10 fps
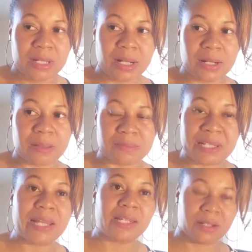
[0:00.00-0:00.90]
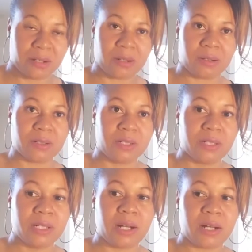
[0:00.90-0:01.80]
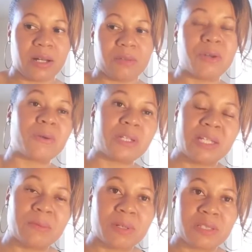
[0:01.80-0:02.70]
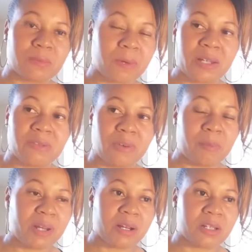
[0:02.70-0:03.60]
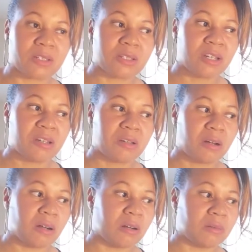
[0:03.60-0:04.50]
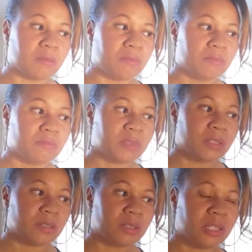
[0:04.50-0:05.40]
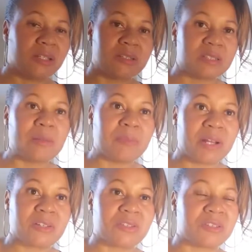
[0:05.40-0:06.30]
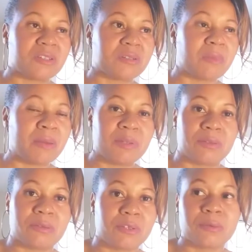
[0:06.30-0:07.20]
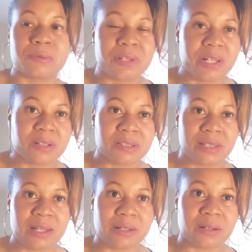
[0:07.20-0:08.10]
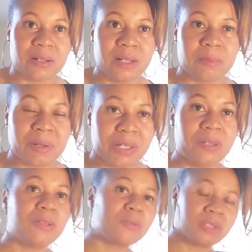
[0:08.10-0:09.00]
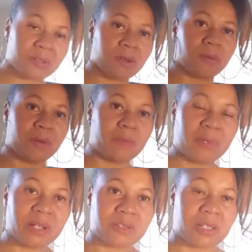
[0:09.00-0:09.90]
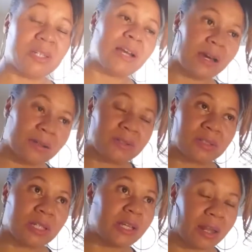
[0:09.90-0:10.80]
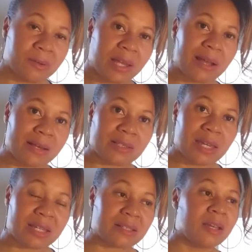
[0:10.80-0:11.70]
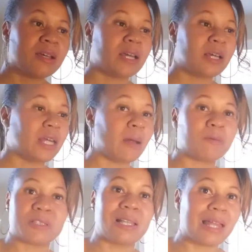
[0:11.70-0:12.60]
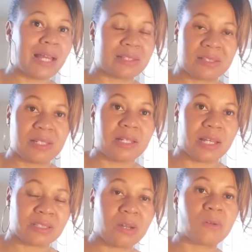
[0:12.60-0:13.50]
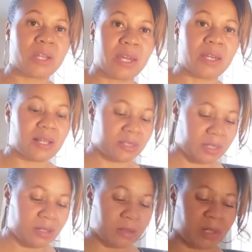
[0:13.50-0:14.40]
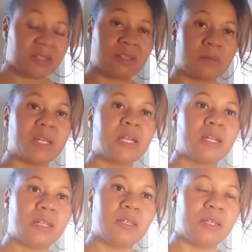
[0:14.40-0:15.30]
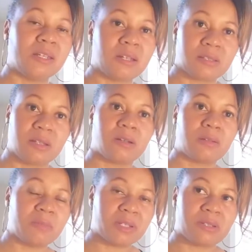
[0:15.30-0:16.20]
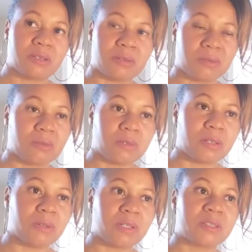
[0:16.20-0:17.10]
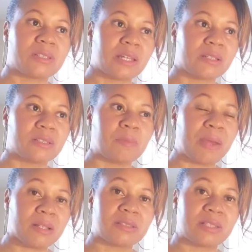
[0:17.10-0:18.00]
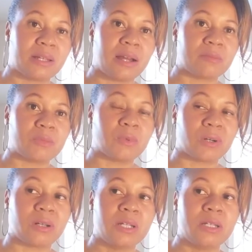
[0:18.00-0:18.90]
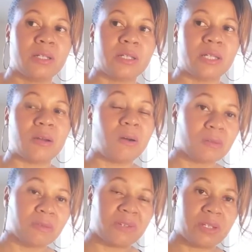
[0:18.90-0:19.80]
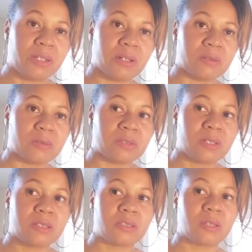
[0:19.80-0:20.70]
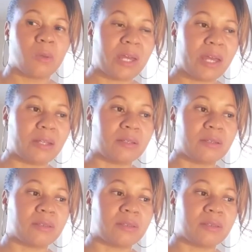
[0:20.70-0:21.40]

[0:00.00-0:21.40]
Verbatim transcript: um, dating her, uh, knowing he wasn't ready for marriage. Um, he couldn't see marriage until maybe two, three years later, but he knew this girl wanted marriage and he got on his, he got on that guy's case. And I was glad to see that. I said, okay, I see him. I see him. He he does get on the men too. You know, he could stand to balance that out more in all the videos so that